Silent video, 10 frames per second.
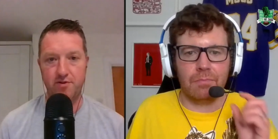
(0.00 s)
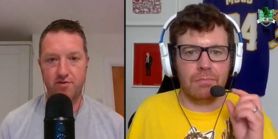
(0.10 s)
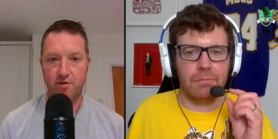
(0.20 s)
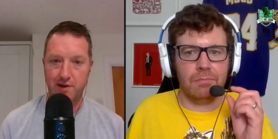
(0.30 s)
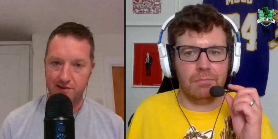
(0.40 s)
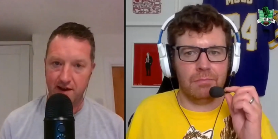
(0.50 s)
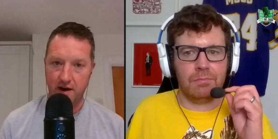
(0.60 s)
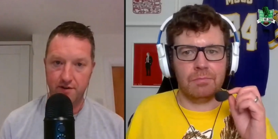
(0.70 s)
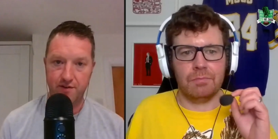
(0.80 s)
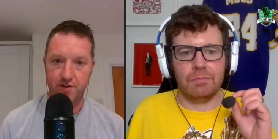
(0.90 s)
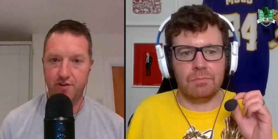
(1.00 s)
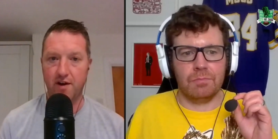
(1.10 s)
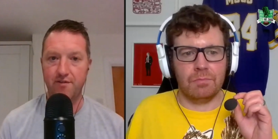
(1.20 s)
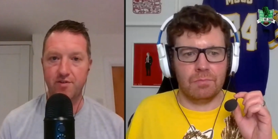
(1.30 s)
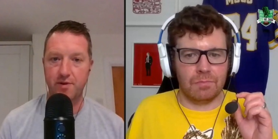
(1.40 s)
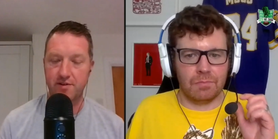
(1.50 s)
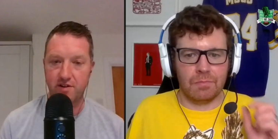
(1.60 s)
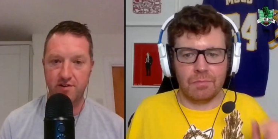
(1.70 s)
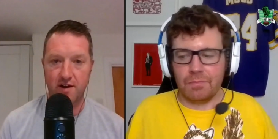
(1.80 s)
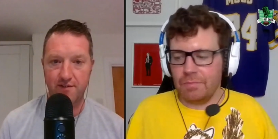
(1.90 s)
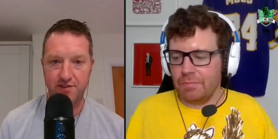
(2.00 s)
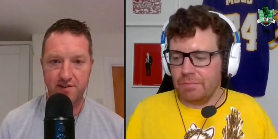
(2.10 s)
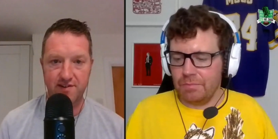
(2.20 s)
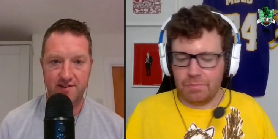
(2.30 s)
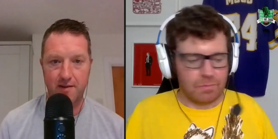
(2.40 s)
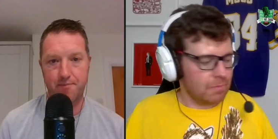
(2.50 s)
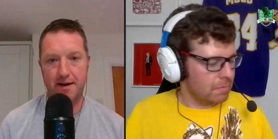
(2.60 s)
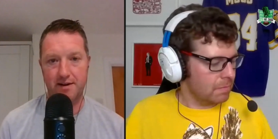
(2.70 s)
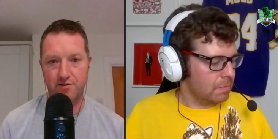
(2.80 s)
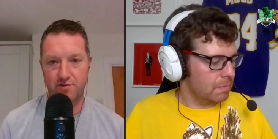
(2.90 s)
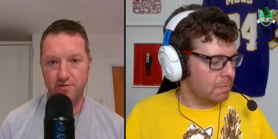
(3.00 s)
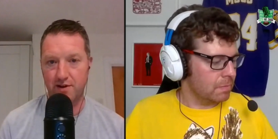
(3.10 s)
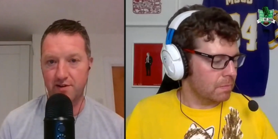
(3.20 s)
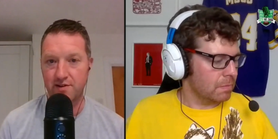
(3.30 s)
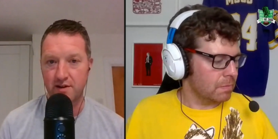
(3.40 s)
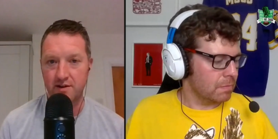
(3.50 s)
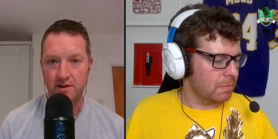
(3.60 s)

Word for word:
Speaker 1: points was a real downer for the Dolphins. But I think the Dolphins need to step back and just realize